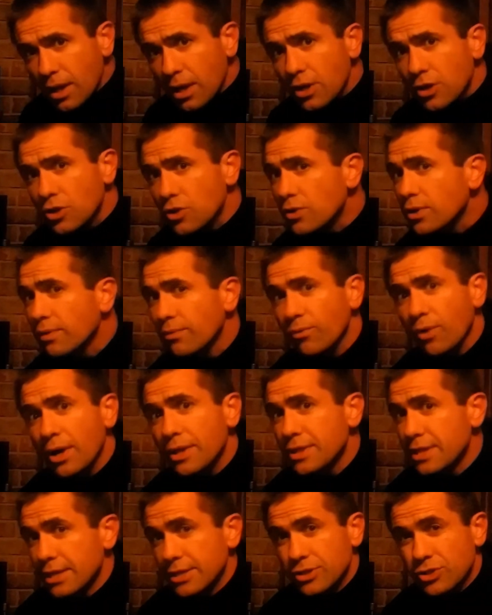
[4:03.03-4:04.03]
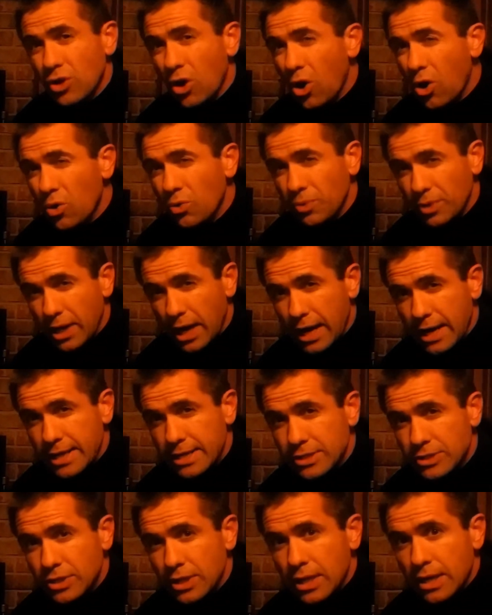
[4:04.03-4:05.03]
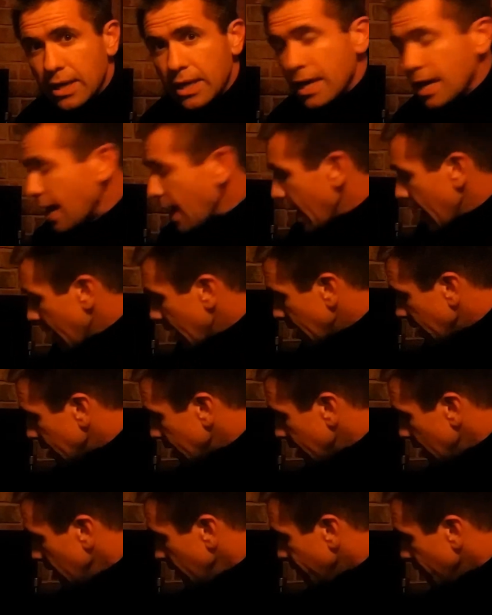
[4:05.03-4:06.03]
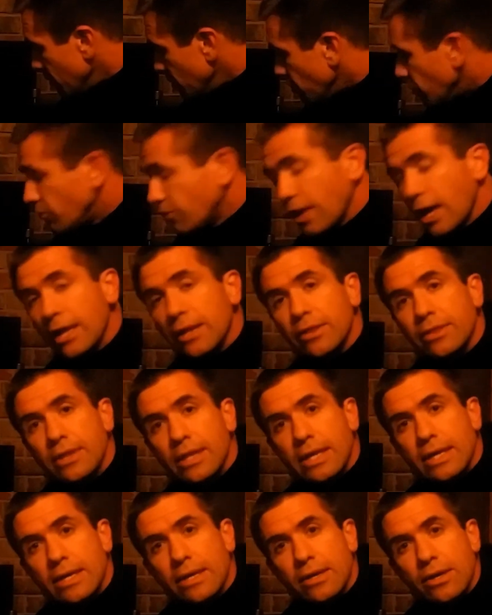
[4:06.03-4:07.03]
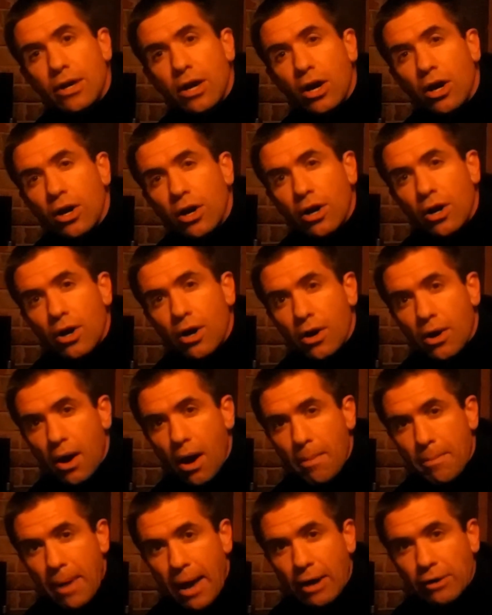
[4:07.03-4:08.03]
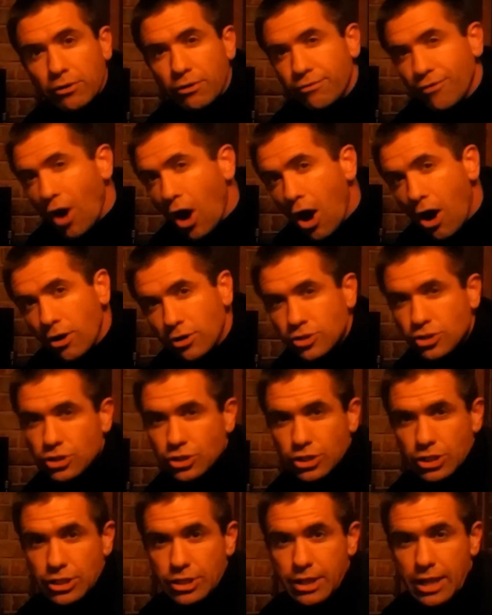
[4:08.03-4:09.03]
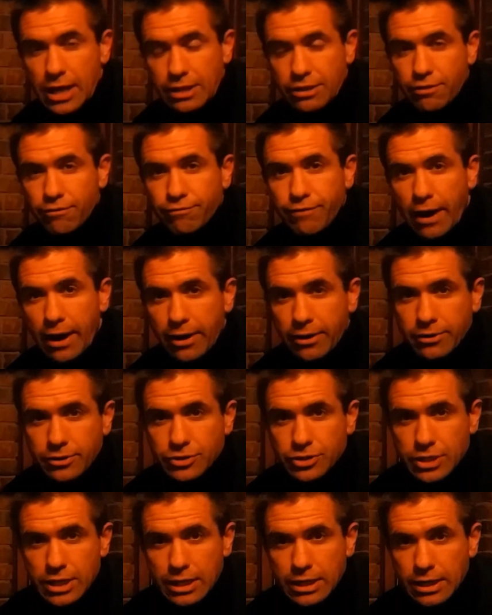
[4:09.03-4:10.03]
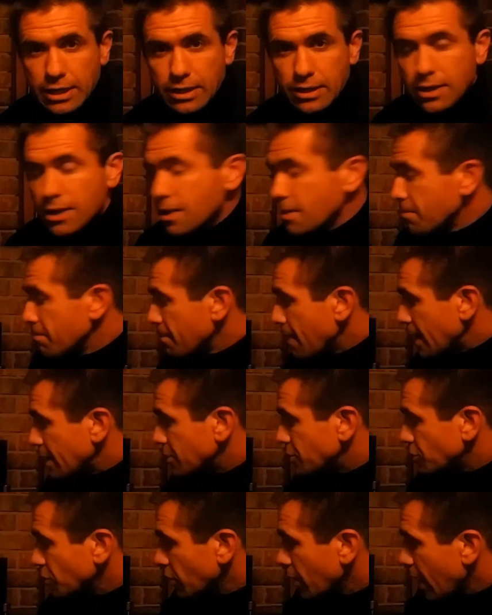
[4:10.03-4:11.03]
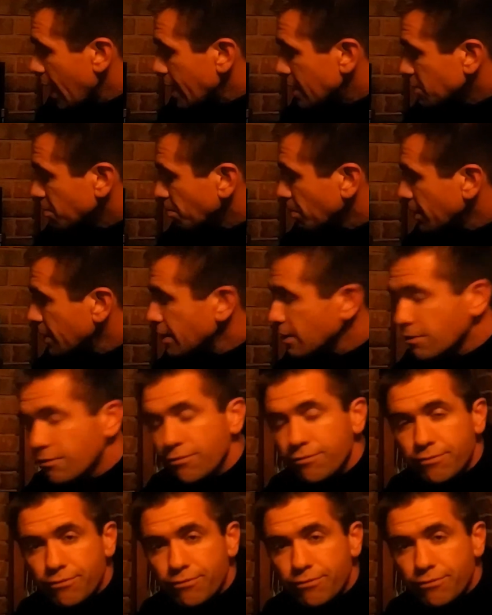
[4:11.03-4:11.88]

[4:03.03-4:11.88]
You can run this all night, and if you set the amount of oxygen that the fire is getting, make sure it has plenty of